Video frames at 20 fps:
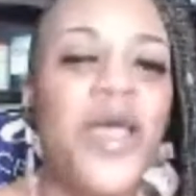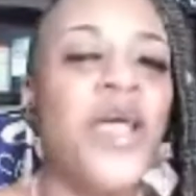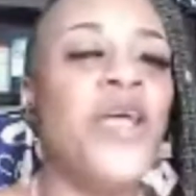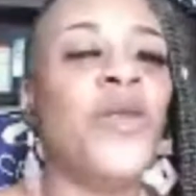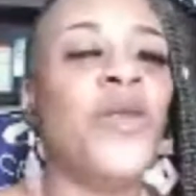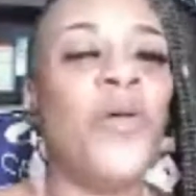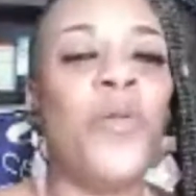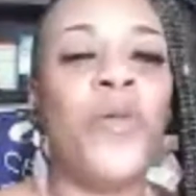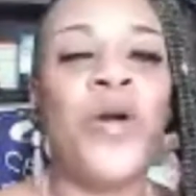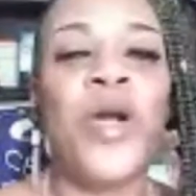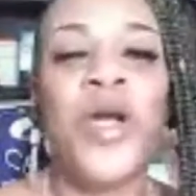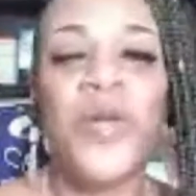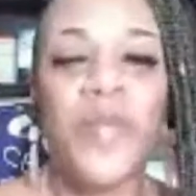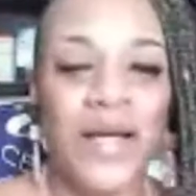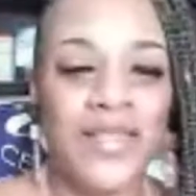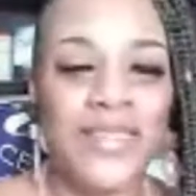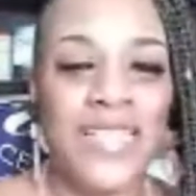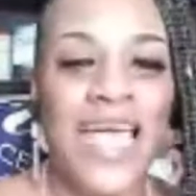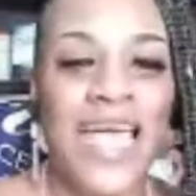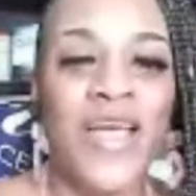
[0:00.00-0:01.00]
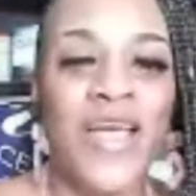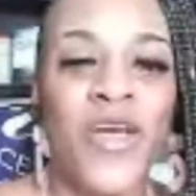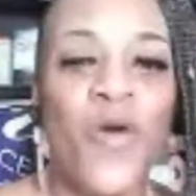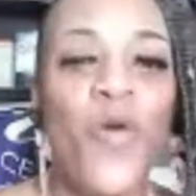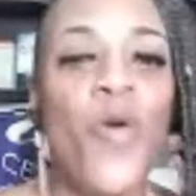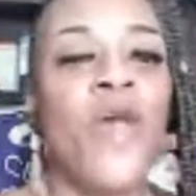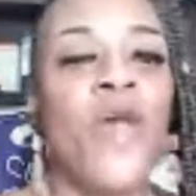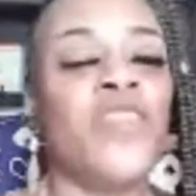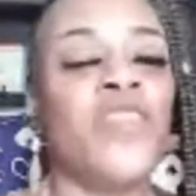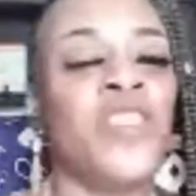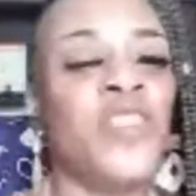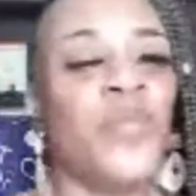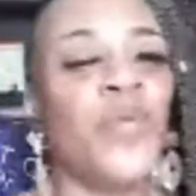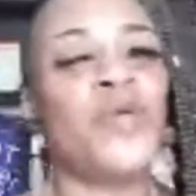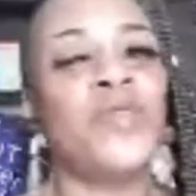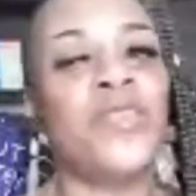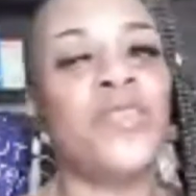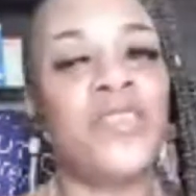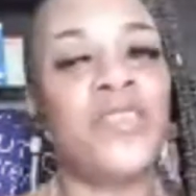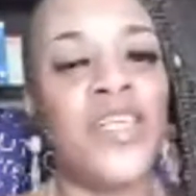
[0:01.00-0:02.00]
Don't worry about that. Whoever's
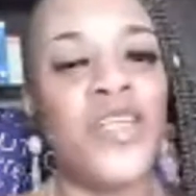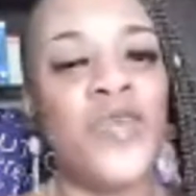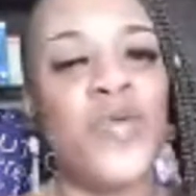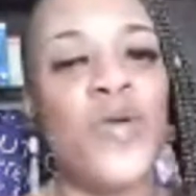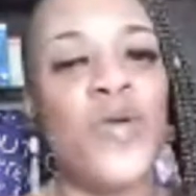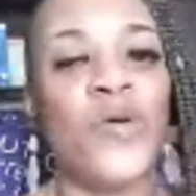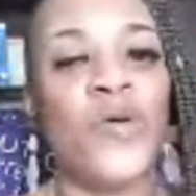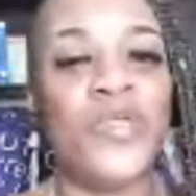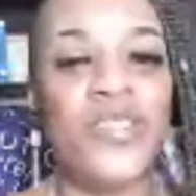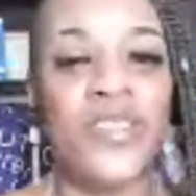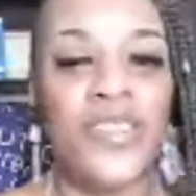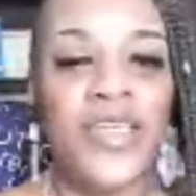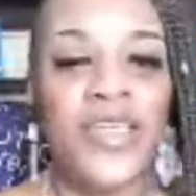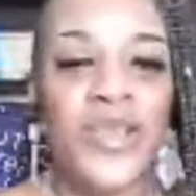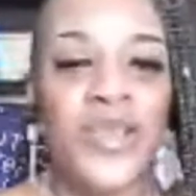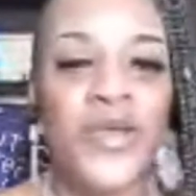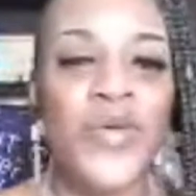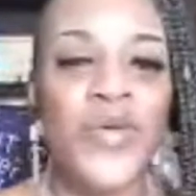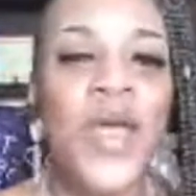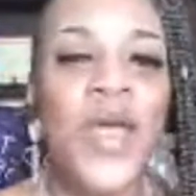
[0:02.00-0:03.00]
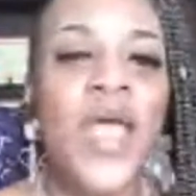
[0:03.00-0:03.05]
supposed to see you, going to see you.